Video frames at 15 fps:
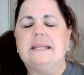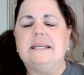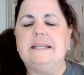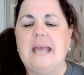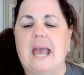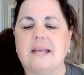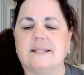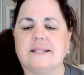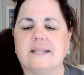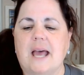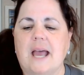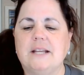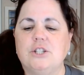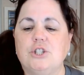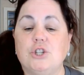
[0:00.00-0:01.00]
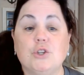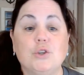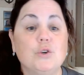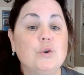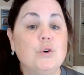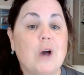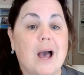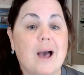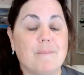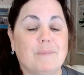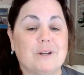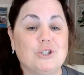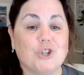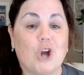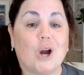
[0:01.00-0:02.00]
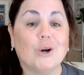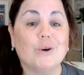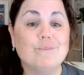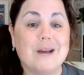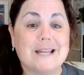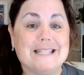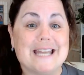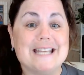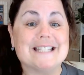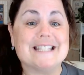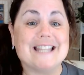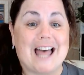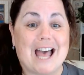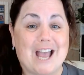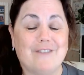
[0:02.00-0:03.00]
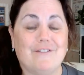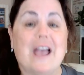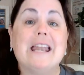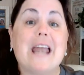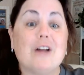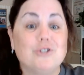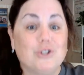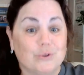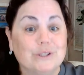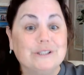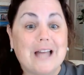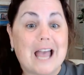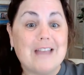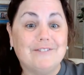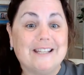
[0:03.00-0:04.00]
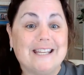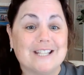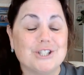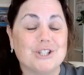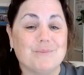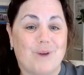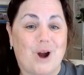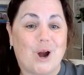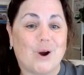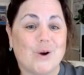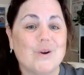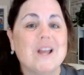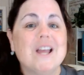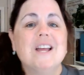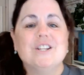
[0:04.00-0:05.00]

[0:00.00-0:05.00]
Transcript: Yes, I do Mounjaro Mondays live, and I'll do a live again tomorrow.